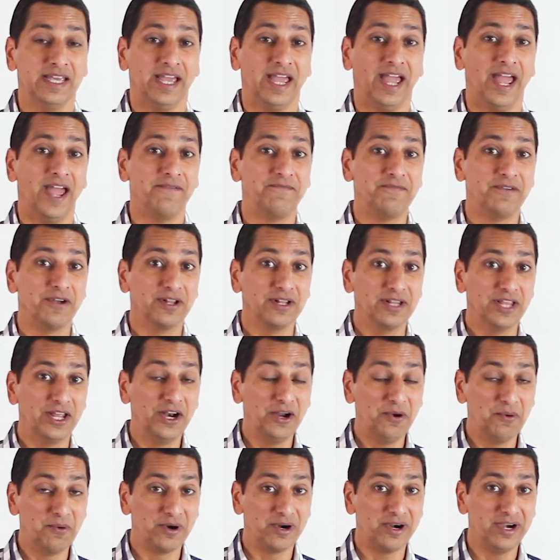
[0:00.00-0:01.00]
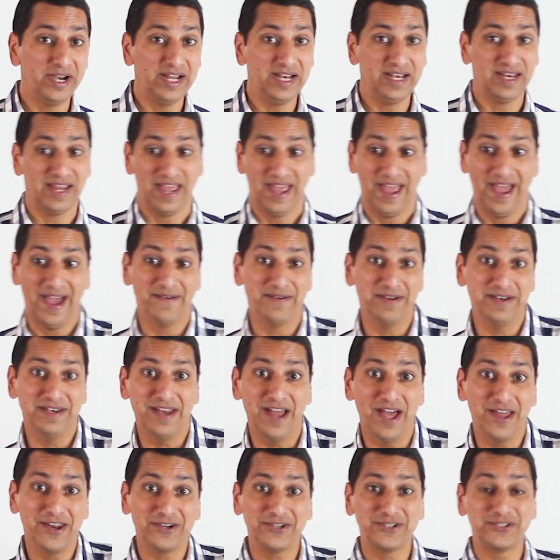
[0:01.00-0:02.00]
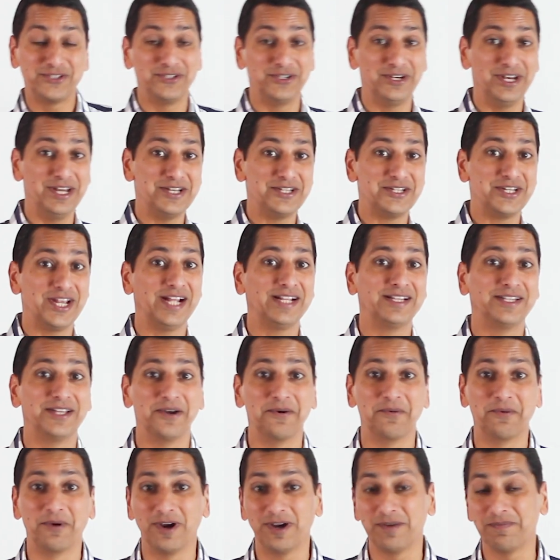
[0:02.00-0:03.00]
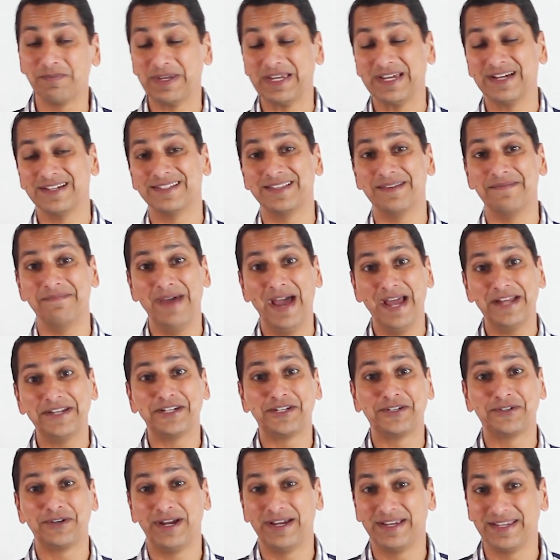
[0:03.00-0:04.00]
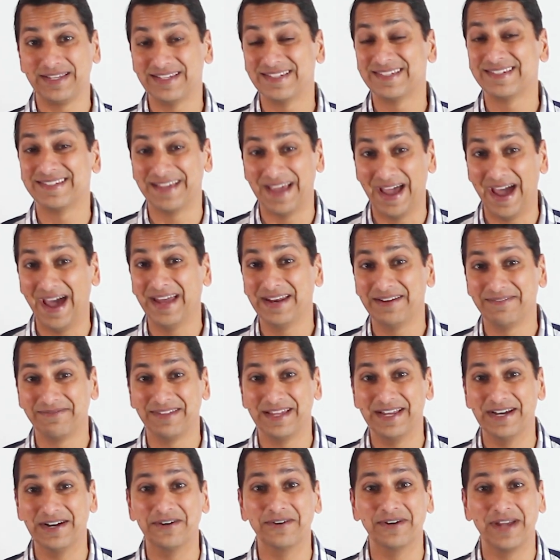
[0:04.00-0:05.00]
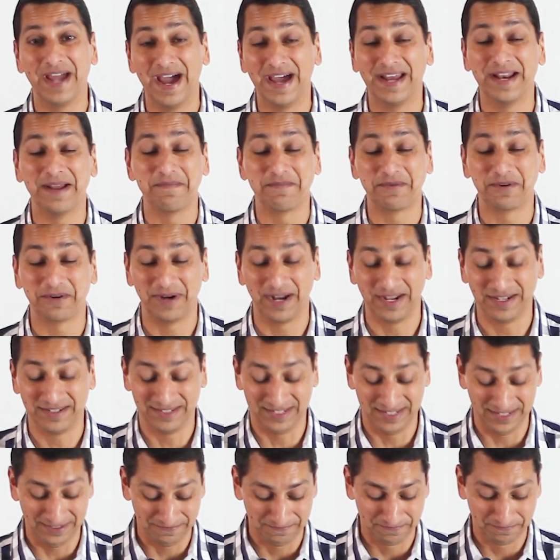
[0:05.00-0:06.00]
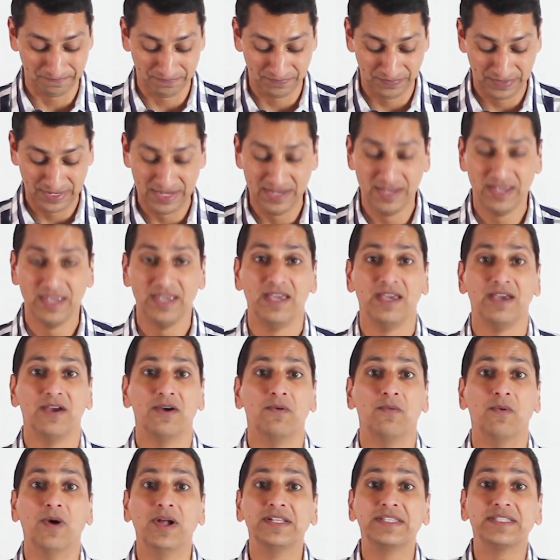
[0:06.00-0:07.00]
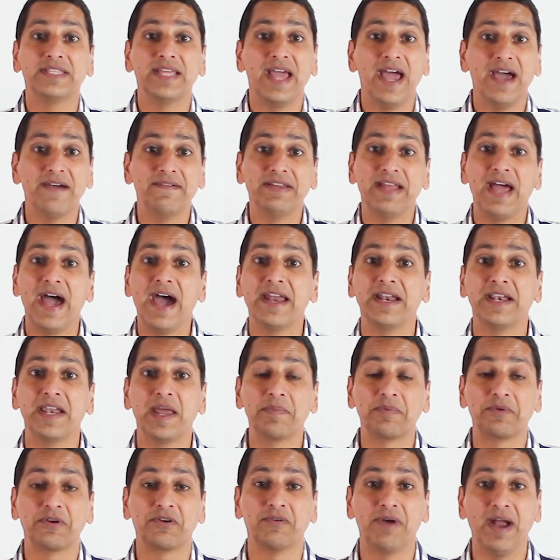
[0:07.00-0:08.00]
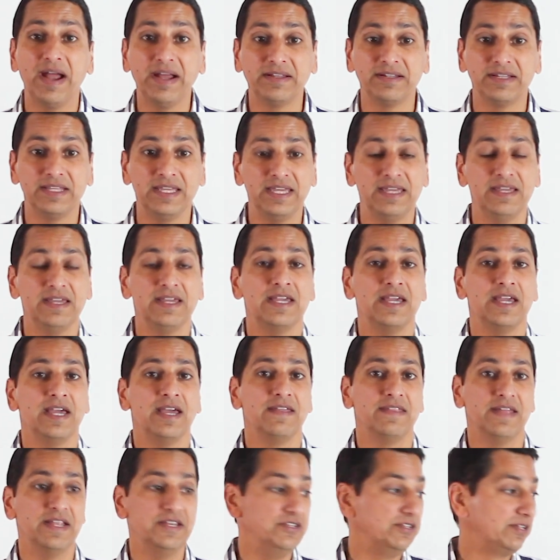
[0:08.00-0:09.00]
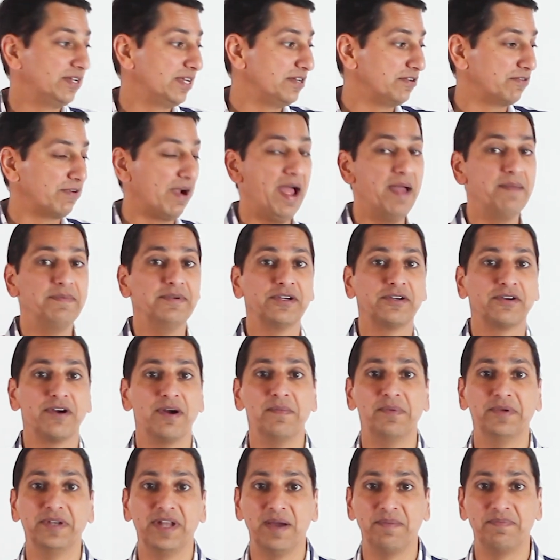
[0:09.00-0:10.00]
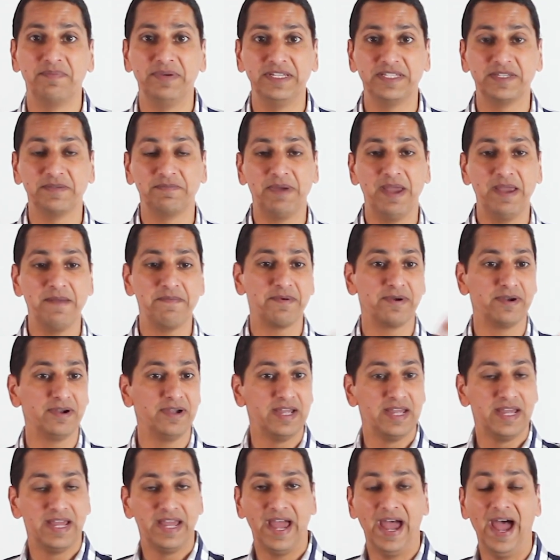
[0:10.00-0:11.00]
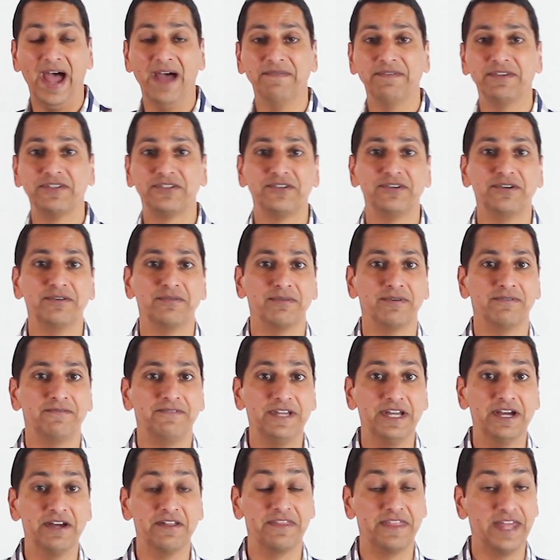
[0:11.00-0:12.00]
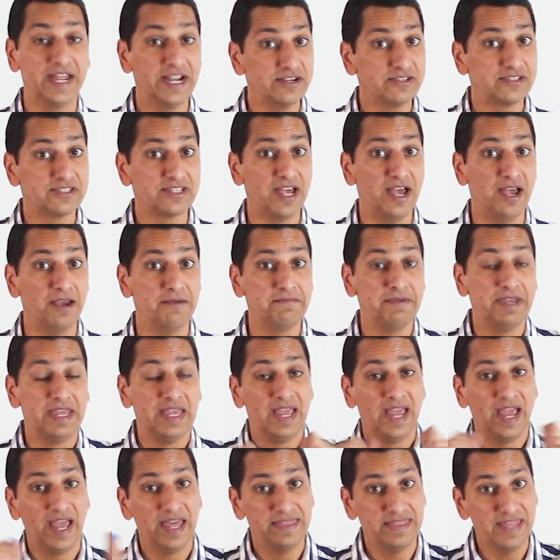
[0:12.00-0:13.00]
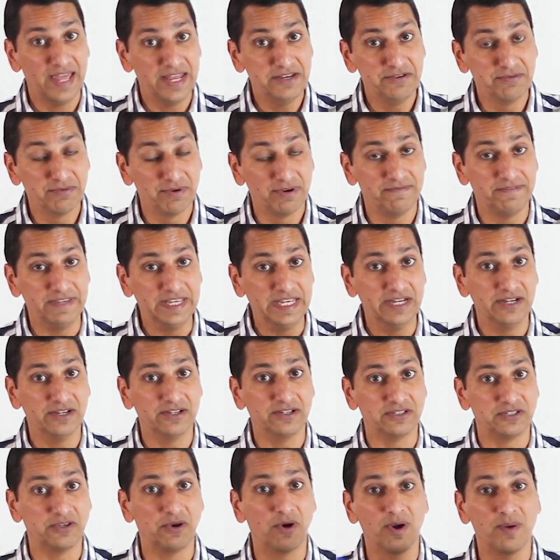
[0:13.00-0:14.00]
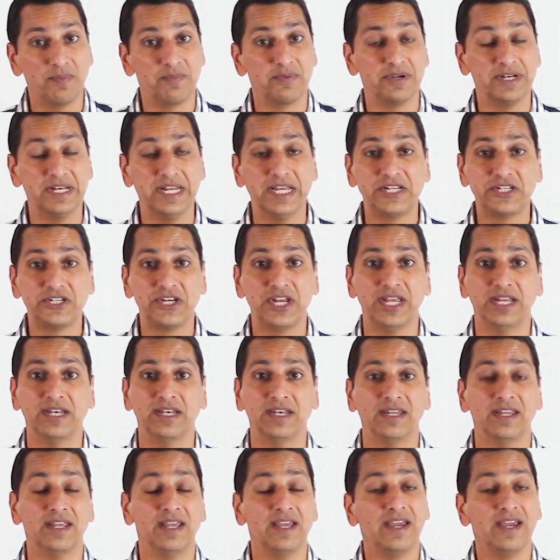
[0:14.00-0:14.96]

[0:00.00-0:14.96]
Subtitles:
If you're a little worried, have another student check their work because the magic trick is sad if they don't add up correctly. Once they have it added up correctly, then you can grab your crumpled up piece of paper, have the student reveal their sum, and then you reveal your prediction,